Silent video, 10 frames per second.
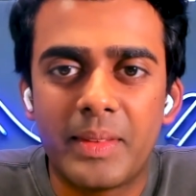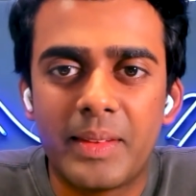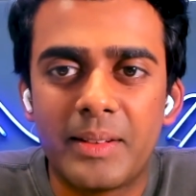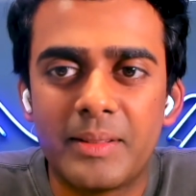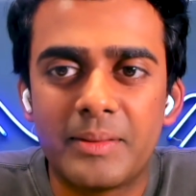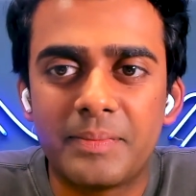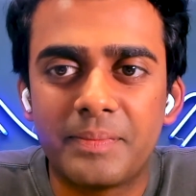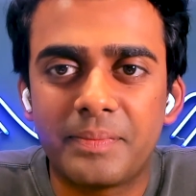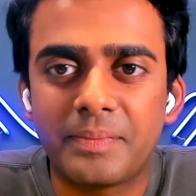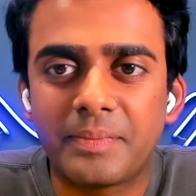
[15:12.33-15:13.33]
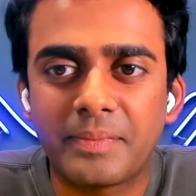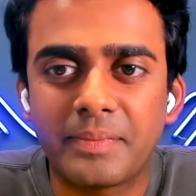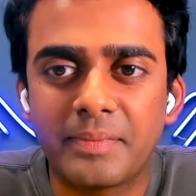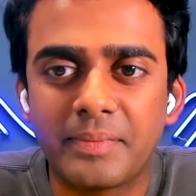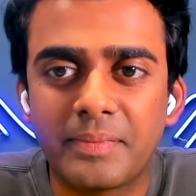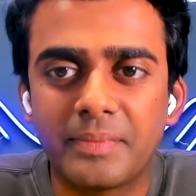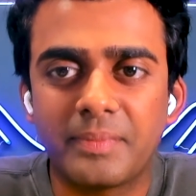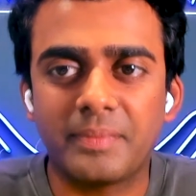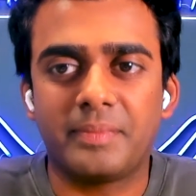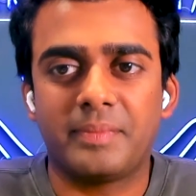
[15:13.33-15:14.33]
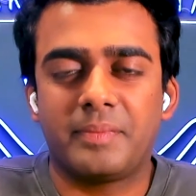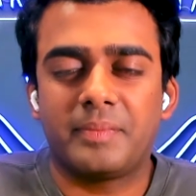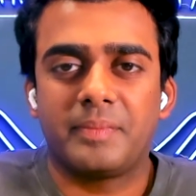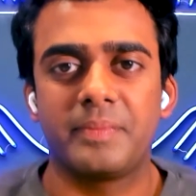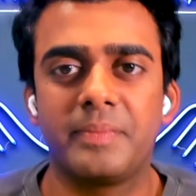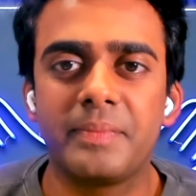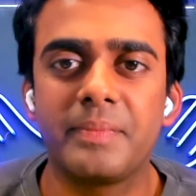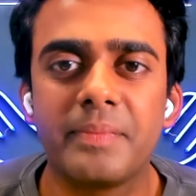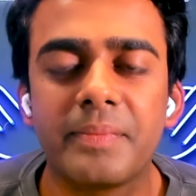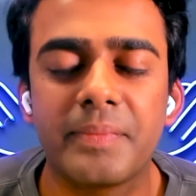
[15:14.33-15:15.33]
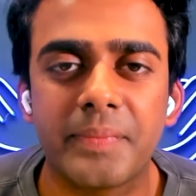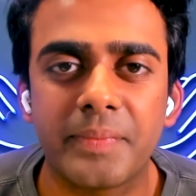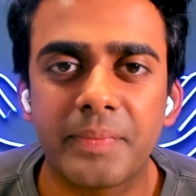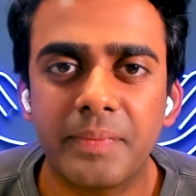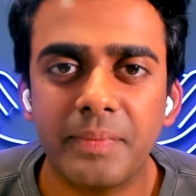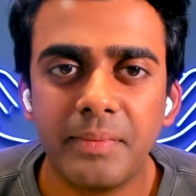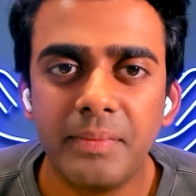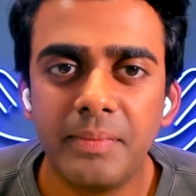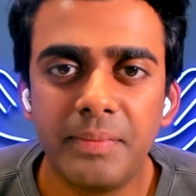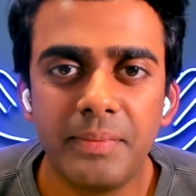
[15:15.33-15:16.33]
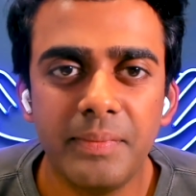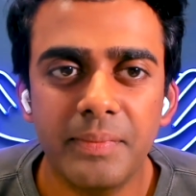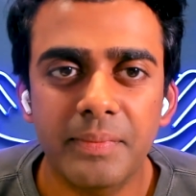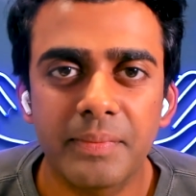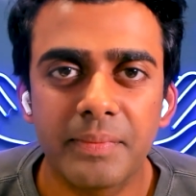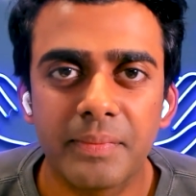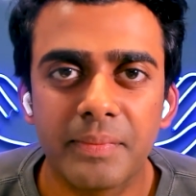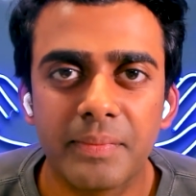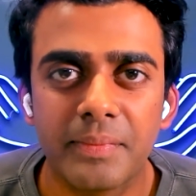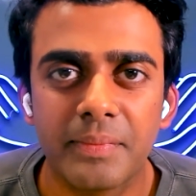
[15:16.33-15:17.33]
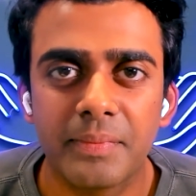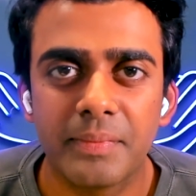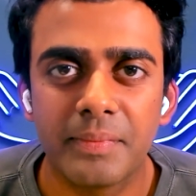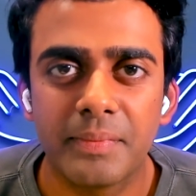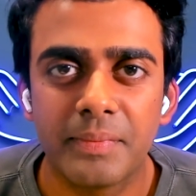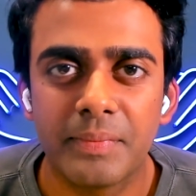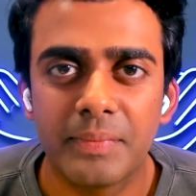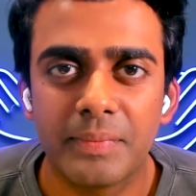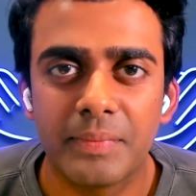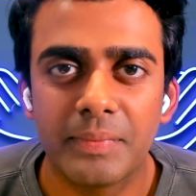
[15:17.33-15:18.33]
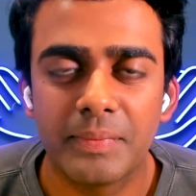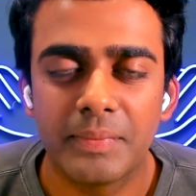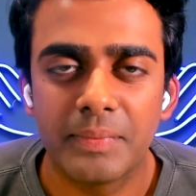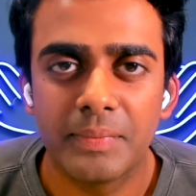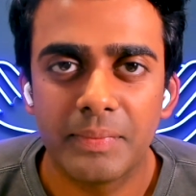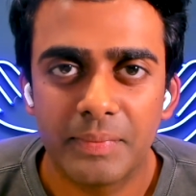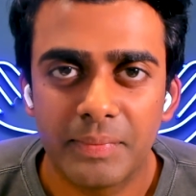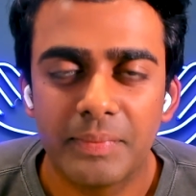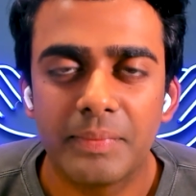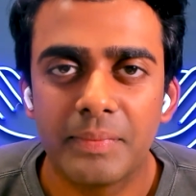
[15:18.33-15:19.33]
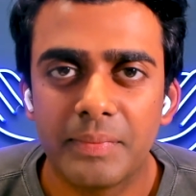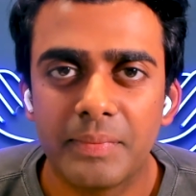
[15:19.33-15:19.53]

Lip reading: (silent)